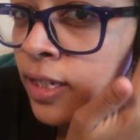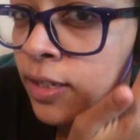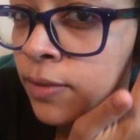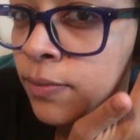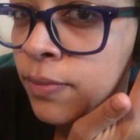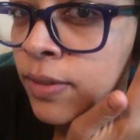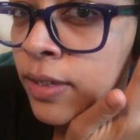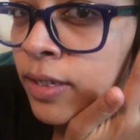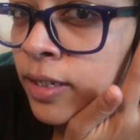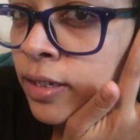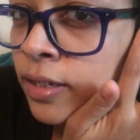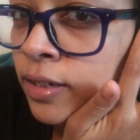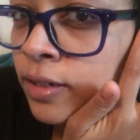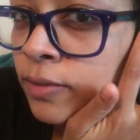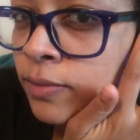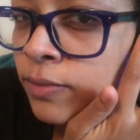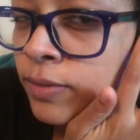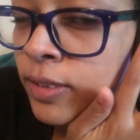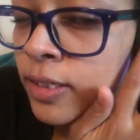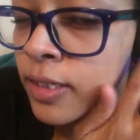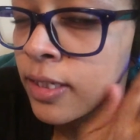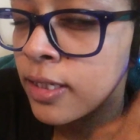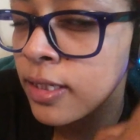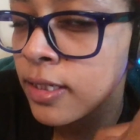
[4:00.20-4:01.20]
tape here
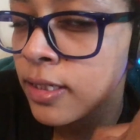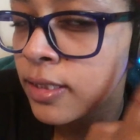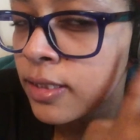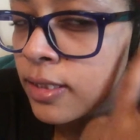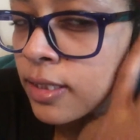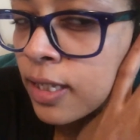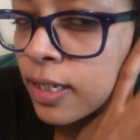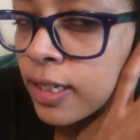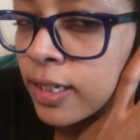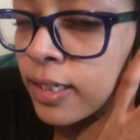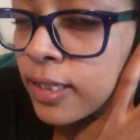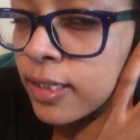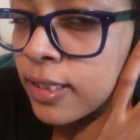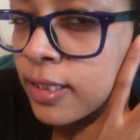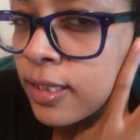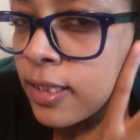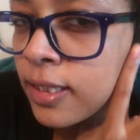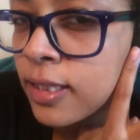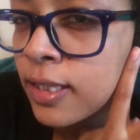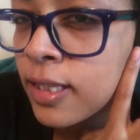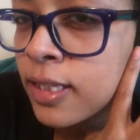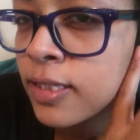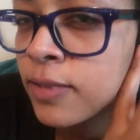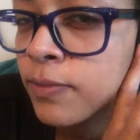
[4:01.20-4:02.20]
because like
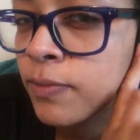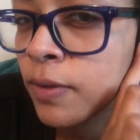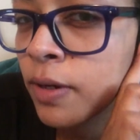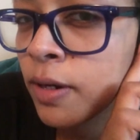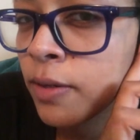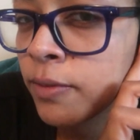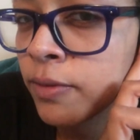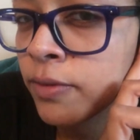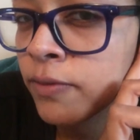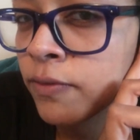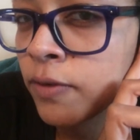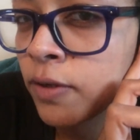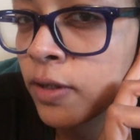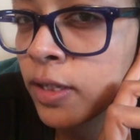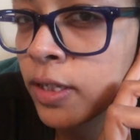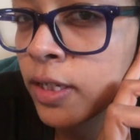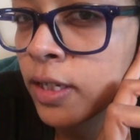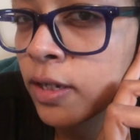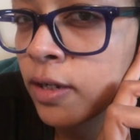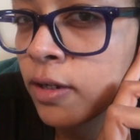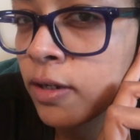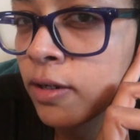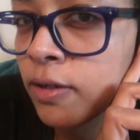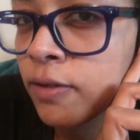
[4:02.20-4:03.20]
this part was
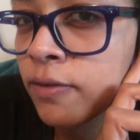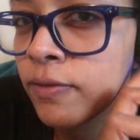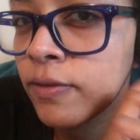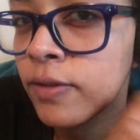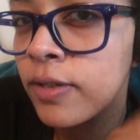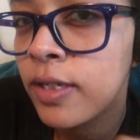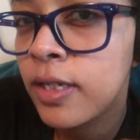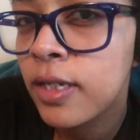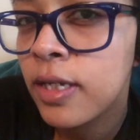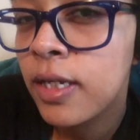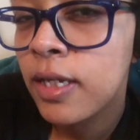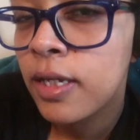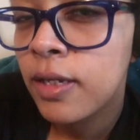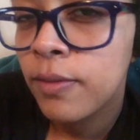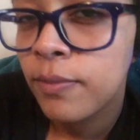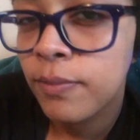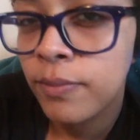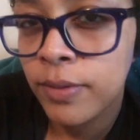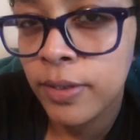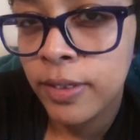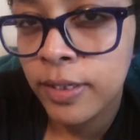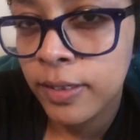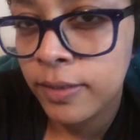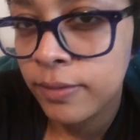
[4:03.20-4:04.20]
falling off,
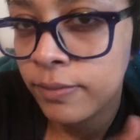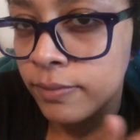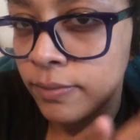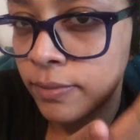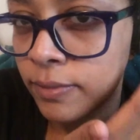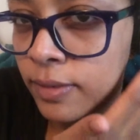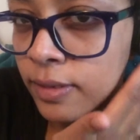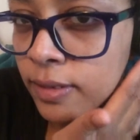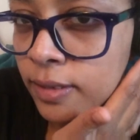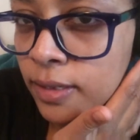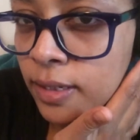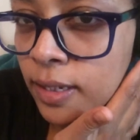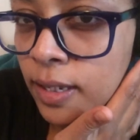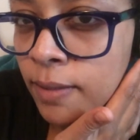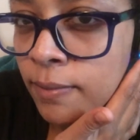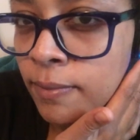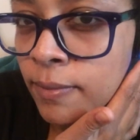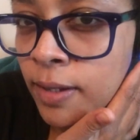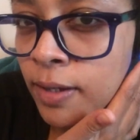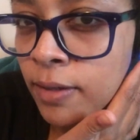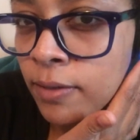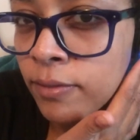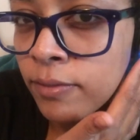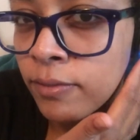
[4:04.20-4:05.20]
but
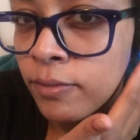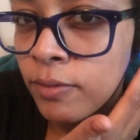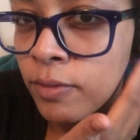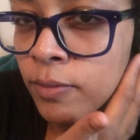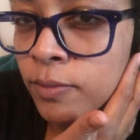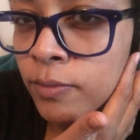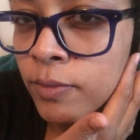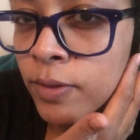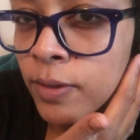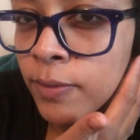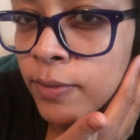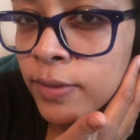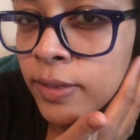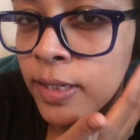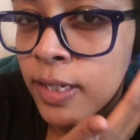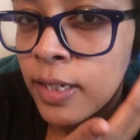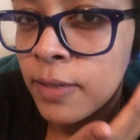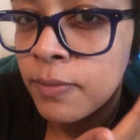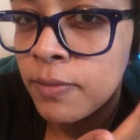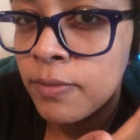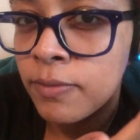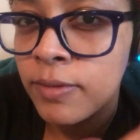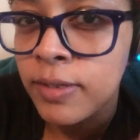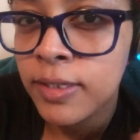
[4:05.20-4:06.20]
I'm not gonna throw them away. I'm gonna
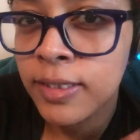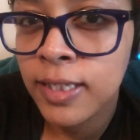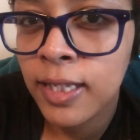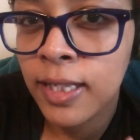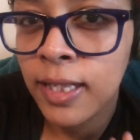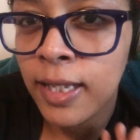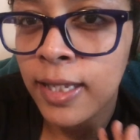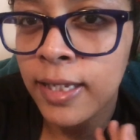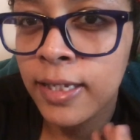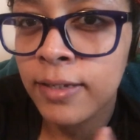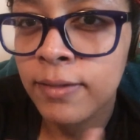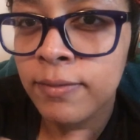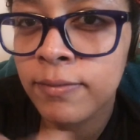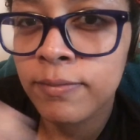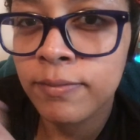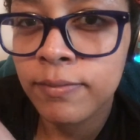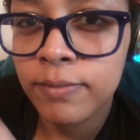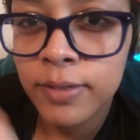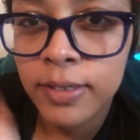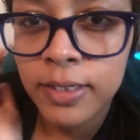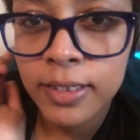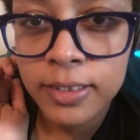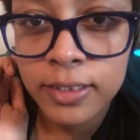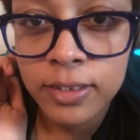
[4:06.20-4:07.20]
keep them because I like them
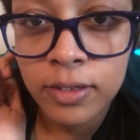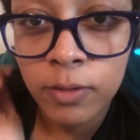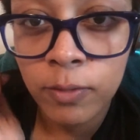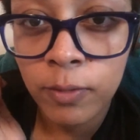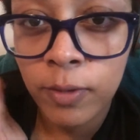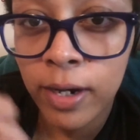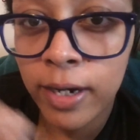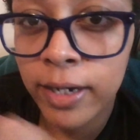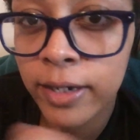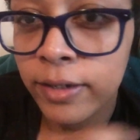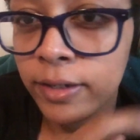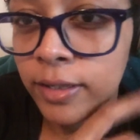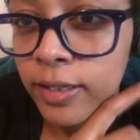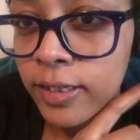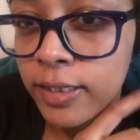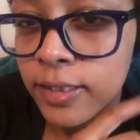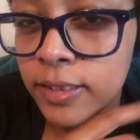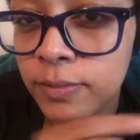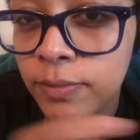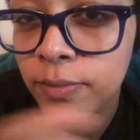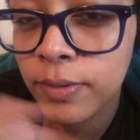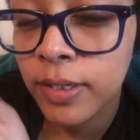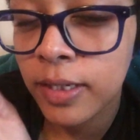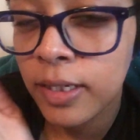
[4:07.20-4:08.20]
because they're
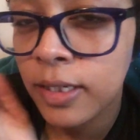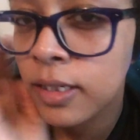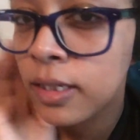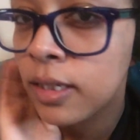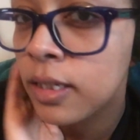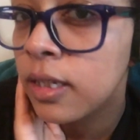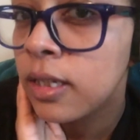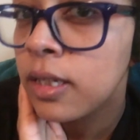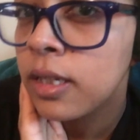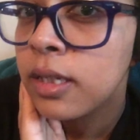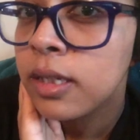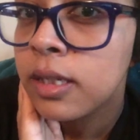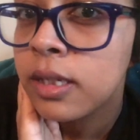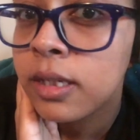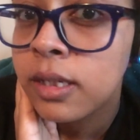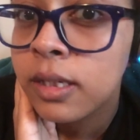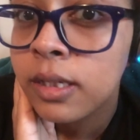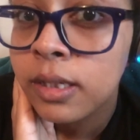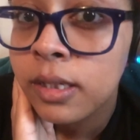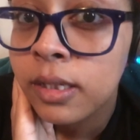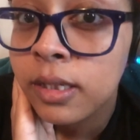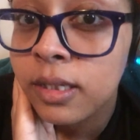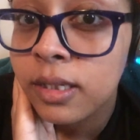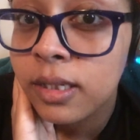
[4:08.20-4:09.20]
wireless. But
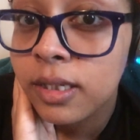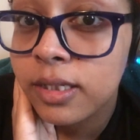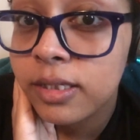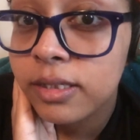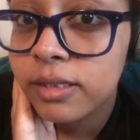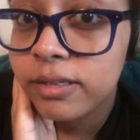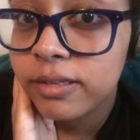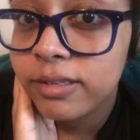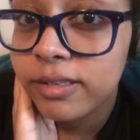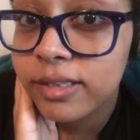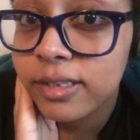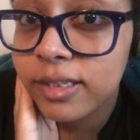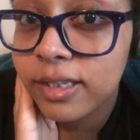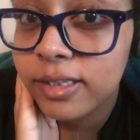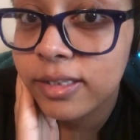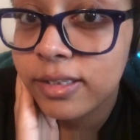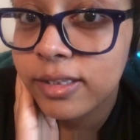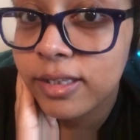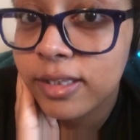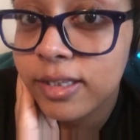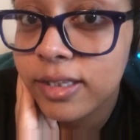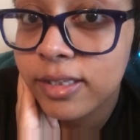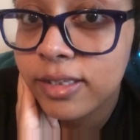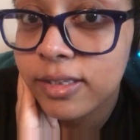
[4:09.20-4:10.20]
let's just get
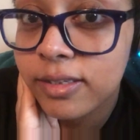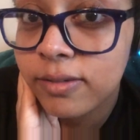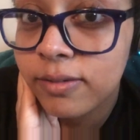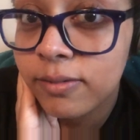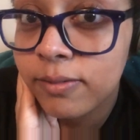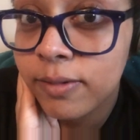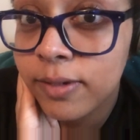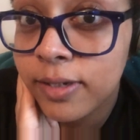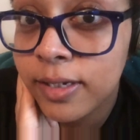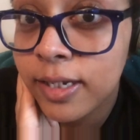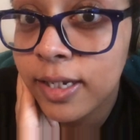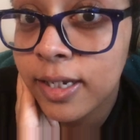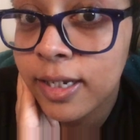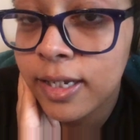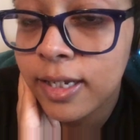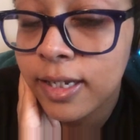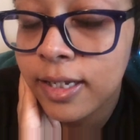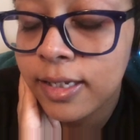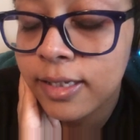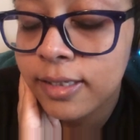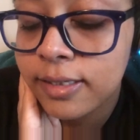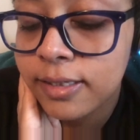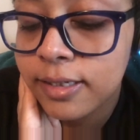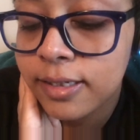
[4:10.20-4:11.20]
to this what I
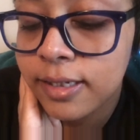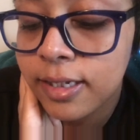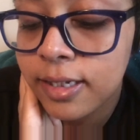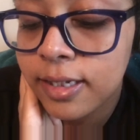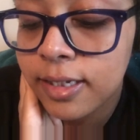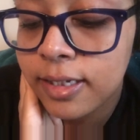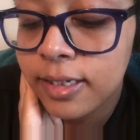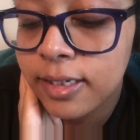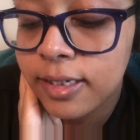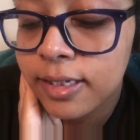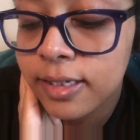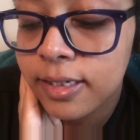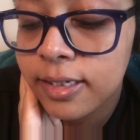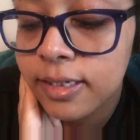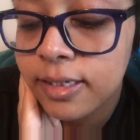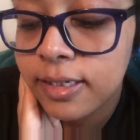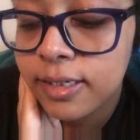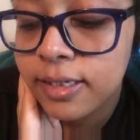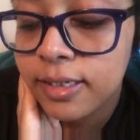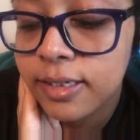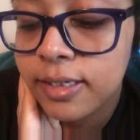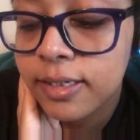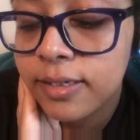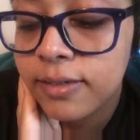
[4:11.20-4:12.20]
ate today
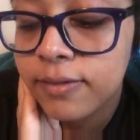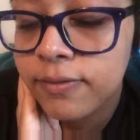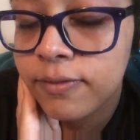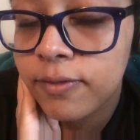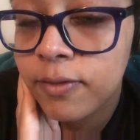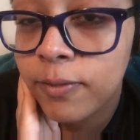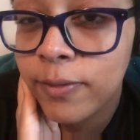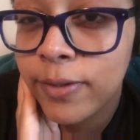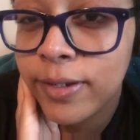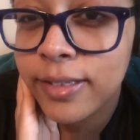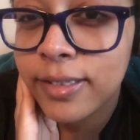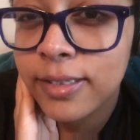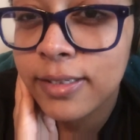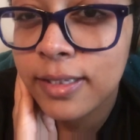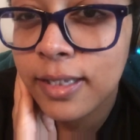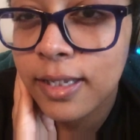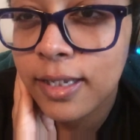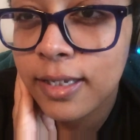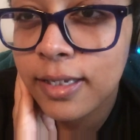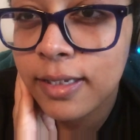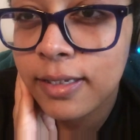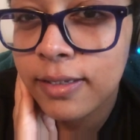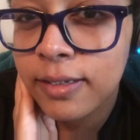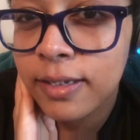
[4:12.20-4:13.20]
for
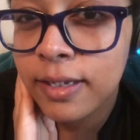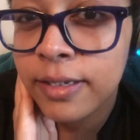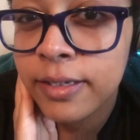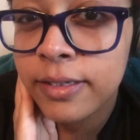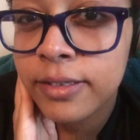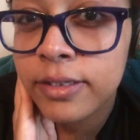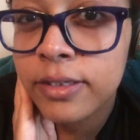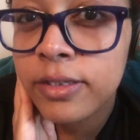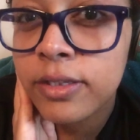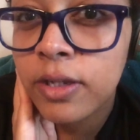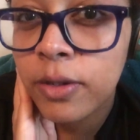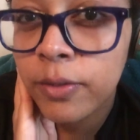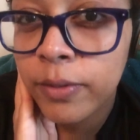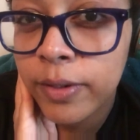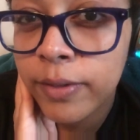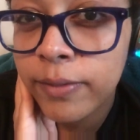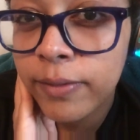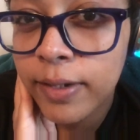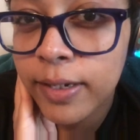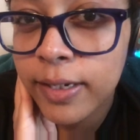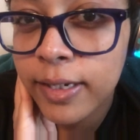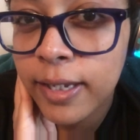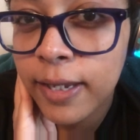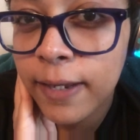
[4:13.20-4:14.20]
Wednesday. And it's snowing
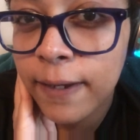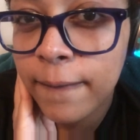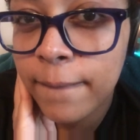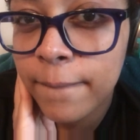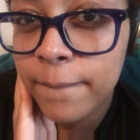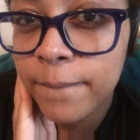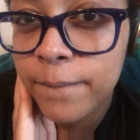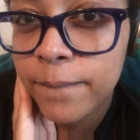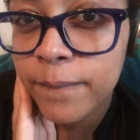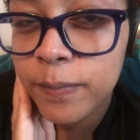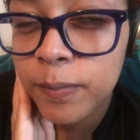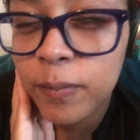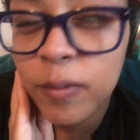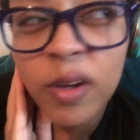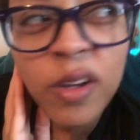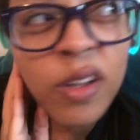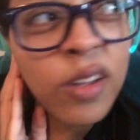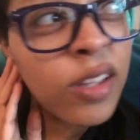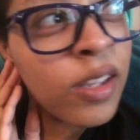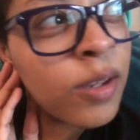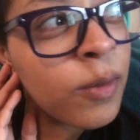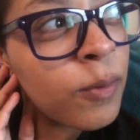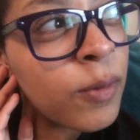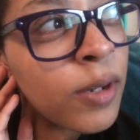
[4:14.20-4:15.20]
right now.
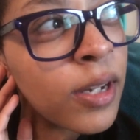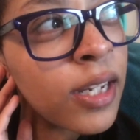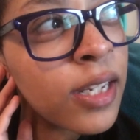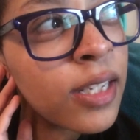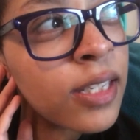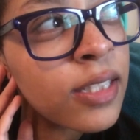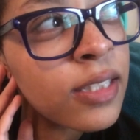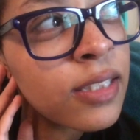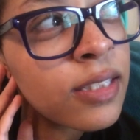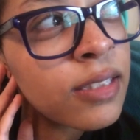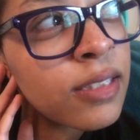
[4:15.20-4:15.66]
Well, it was.